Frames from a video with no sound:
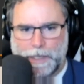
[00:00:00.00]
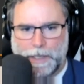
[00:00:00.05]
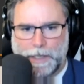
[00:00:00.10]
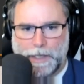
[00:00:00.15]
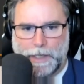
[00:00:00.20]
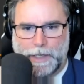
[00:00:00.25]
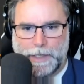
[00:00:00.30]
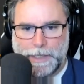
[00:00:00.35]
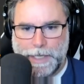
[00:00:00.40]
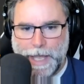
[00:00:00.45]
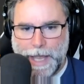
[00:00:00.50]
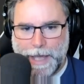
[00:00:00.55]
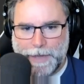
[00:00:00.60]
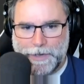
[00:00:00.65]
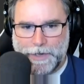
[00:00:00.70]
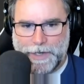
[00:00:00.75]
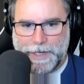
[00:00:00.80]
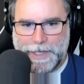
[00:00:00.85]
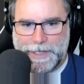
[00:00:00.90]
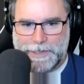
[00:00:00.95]
Yeah,
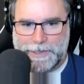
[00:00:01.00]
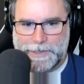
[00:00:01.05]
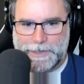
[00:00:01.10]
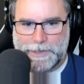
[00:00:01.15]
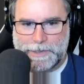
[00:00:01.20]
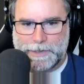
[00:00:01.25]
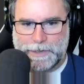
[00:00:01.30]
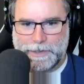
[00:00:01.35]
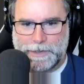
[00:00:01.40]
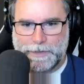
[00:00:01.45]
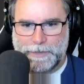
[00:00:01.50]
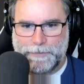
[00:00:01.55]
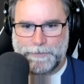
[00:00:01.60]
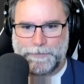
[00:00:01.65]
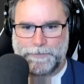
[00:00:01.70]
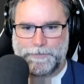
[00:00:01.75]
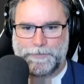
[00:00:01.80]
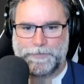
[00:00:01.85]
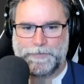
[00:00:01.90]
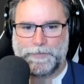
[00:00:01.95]
there it is.
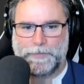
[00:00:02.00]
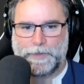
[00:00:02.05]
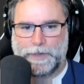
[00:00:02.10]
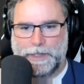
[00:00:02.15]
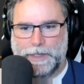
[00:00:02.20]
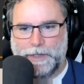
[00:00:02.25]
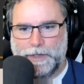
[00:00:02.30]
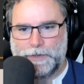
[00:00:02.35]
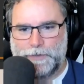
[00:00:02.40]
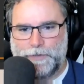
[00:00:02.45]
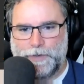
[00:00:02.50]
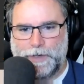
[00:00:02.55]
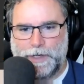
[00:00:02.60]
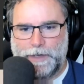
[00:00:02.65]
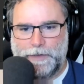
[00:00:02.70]
It's very,